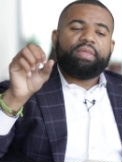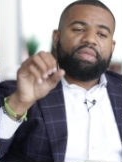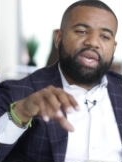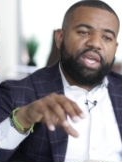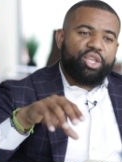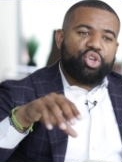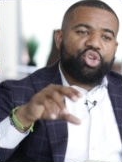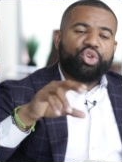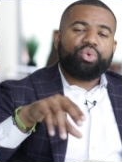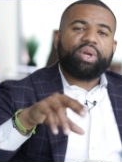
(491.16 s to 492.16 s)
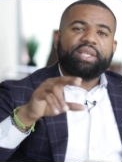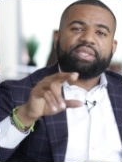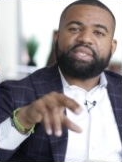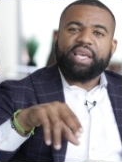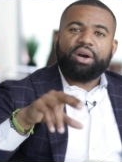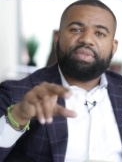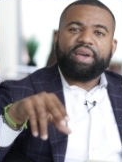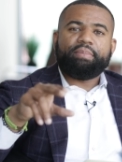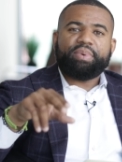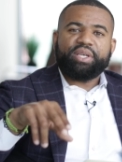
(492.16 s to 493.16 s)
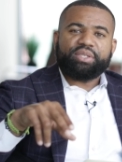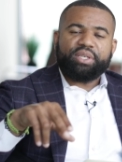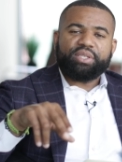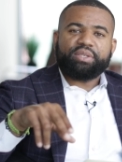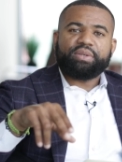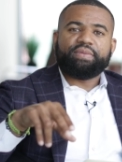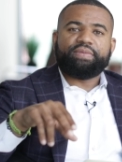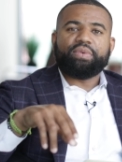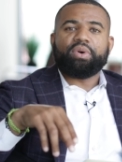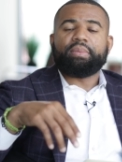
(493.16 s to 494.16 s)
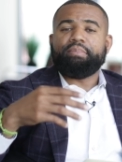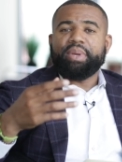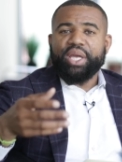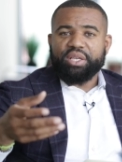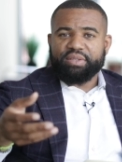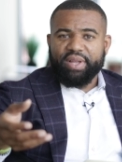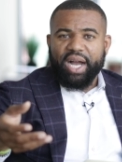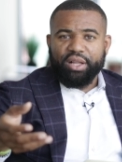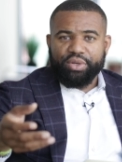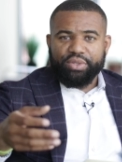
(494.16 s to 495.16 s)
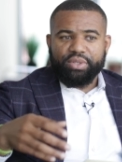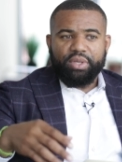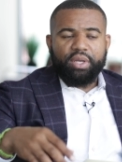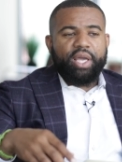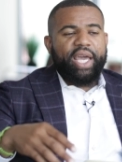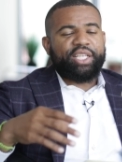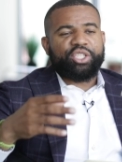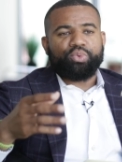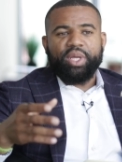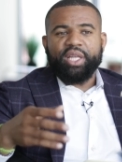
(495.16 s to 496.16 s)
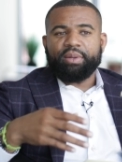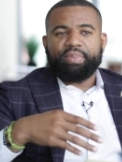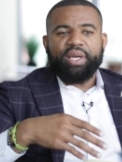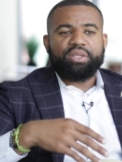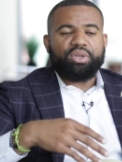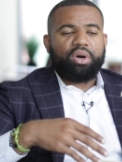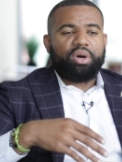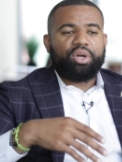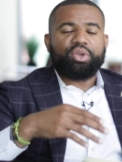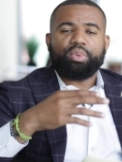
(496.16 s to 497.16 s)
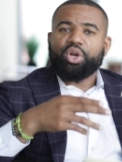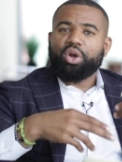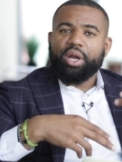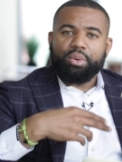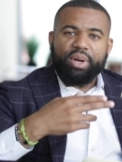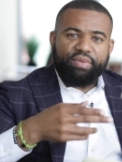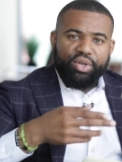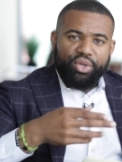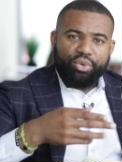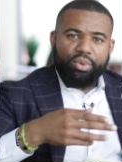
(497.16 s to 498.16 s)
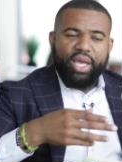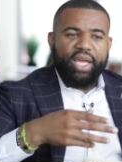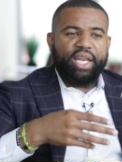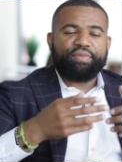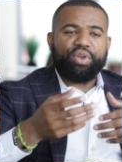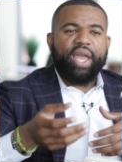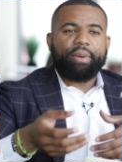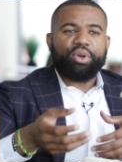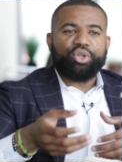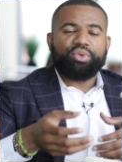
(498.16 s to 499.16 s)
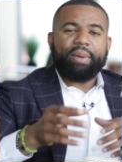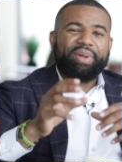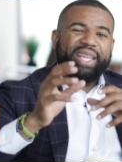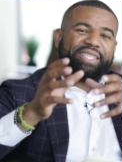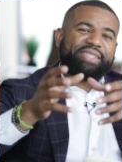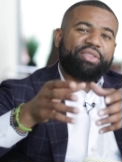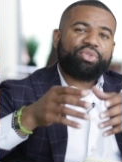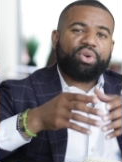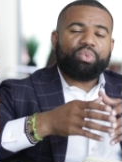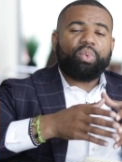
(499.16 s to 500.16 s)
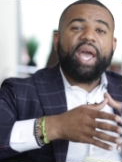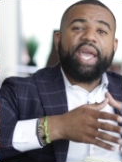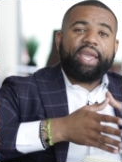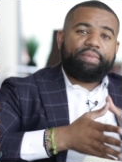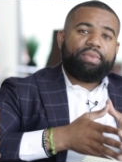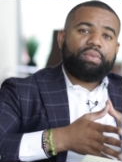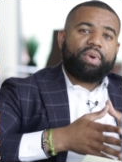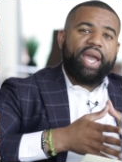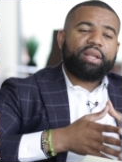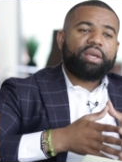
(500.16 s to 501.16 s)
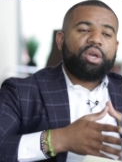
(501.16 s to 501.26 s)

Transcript: then you can sell that business for millions of dollars. It just really depends on the recurring revenue and if you're able to do that, but that's that third way, right?